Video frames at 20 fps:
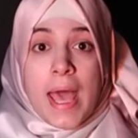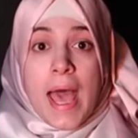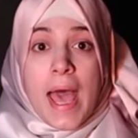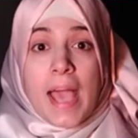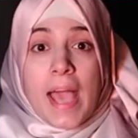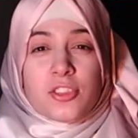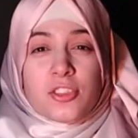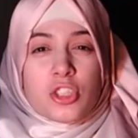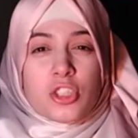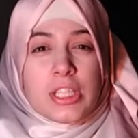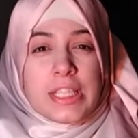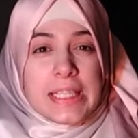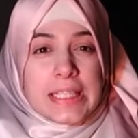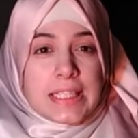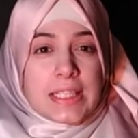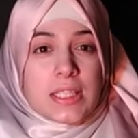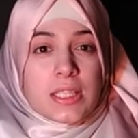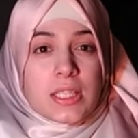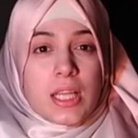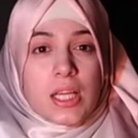Actually,
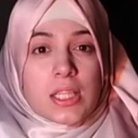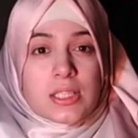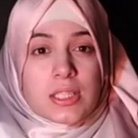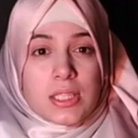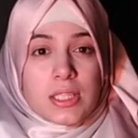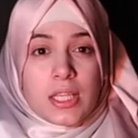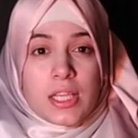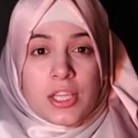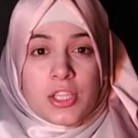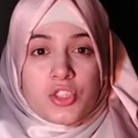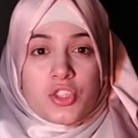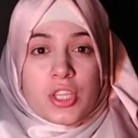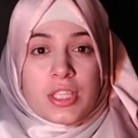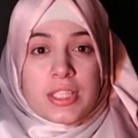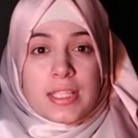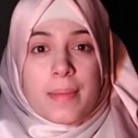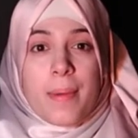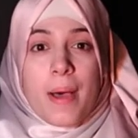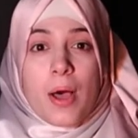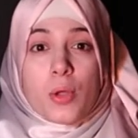it's not
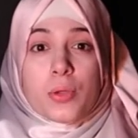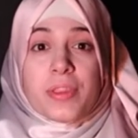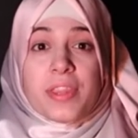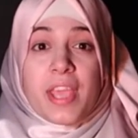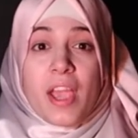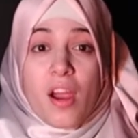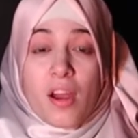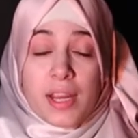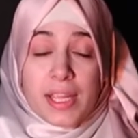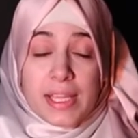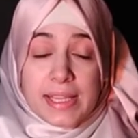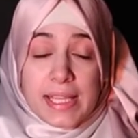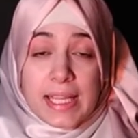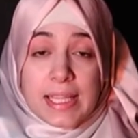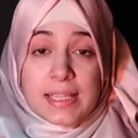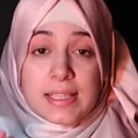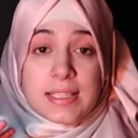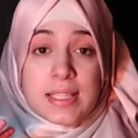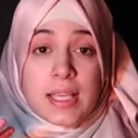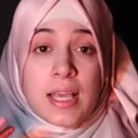just about the
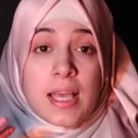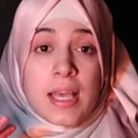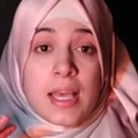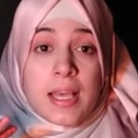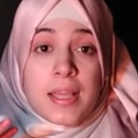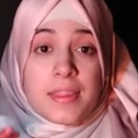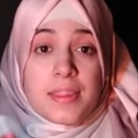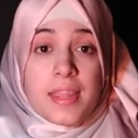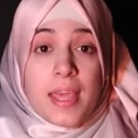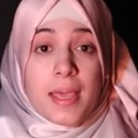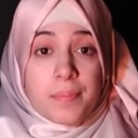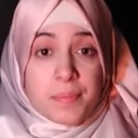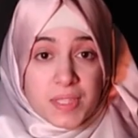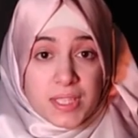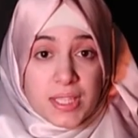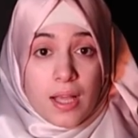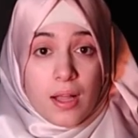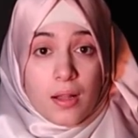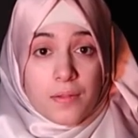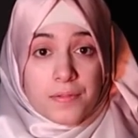architects
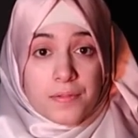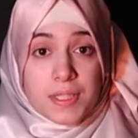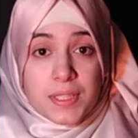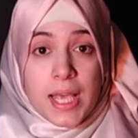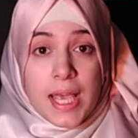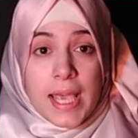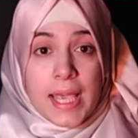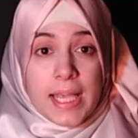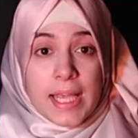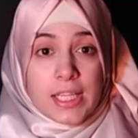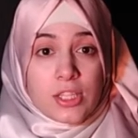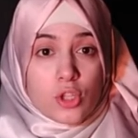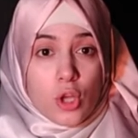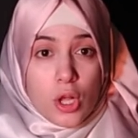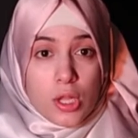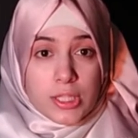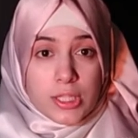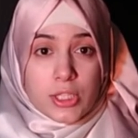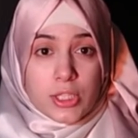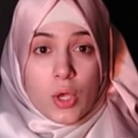themselves, it's
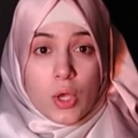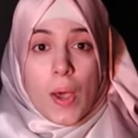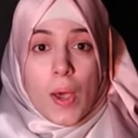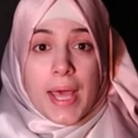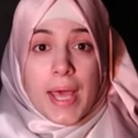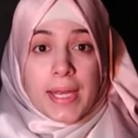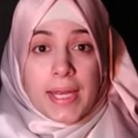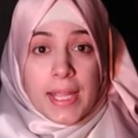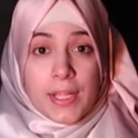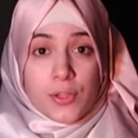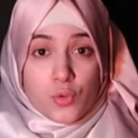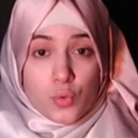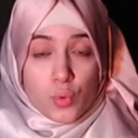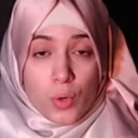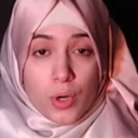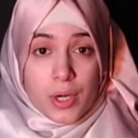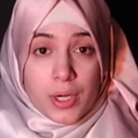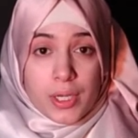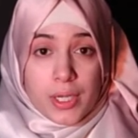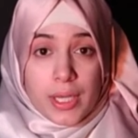also a
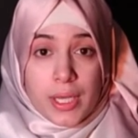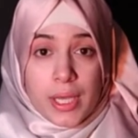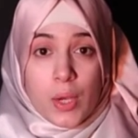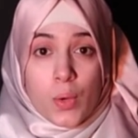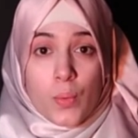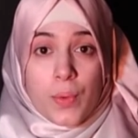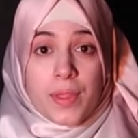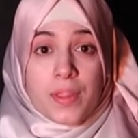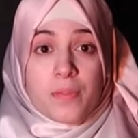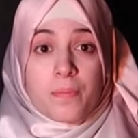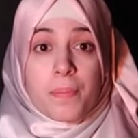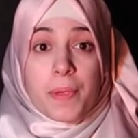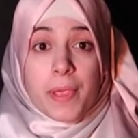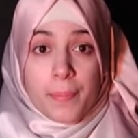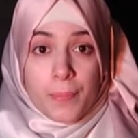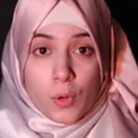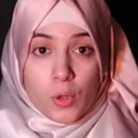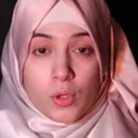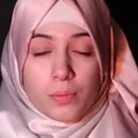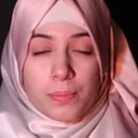network with
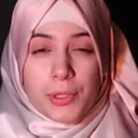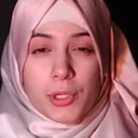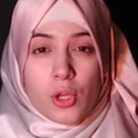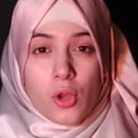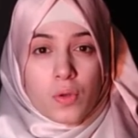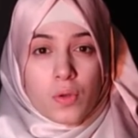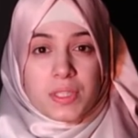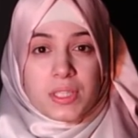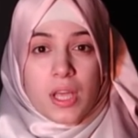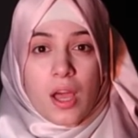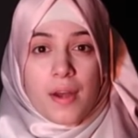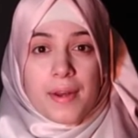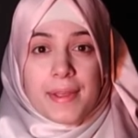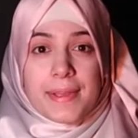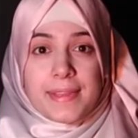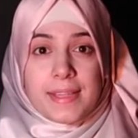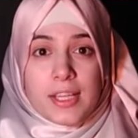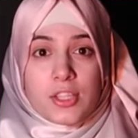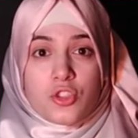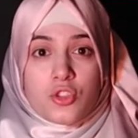people, because
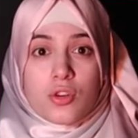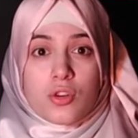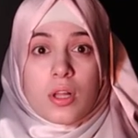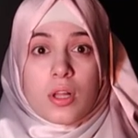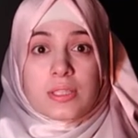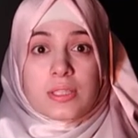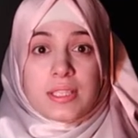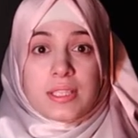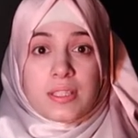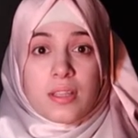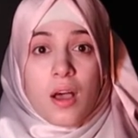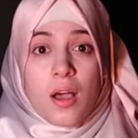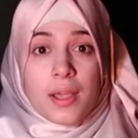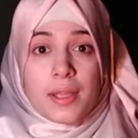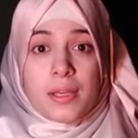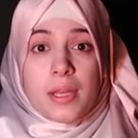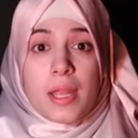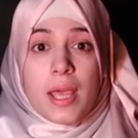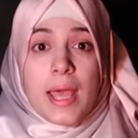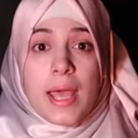architectural
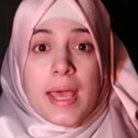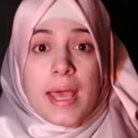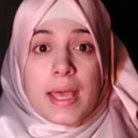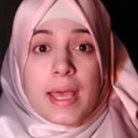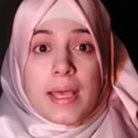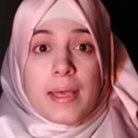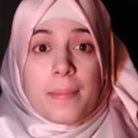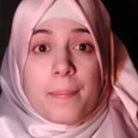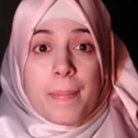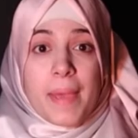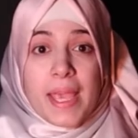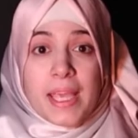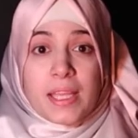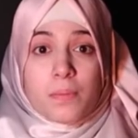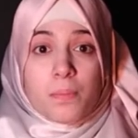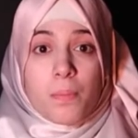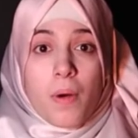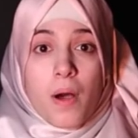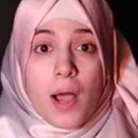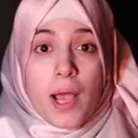design made
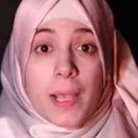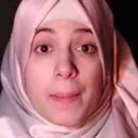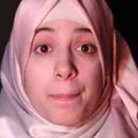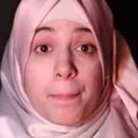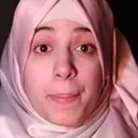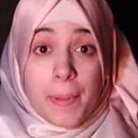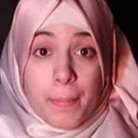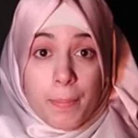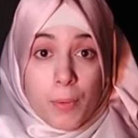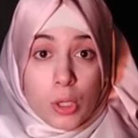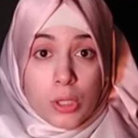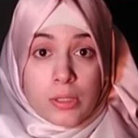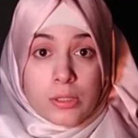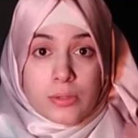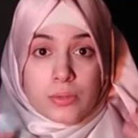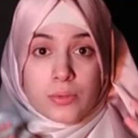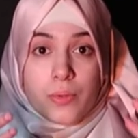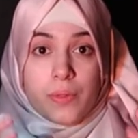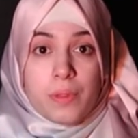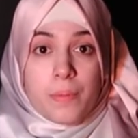by people
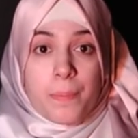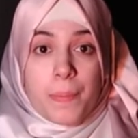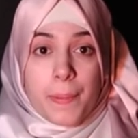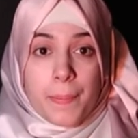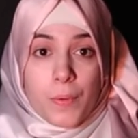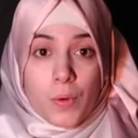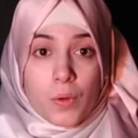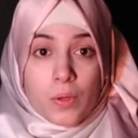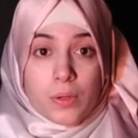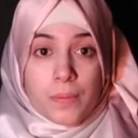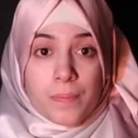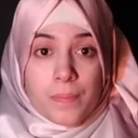to the people.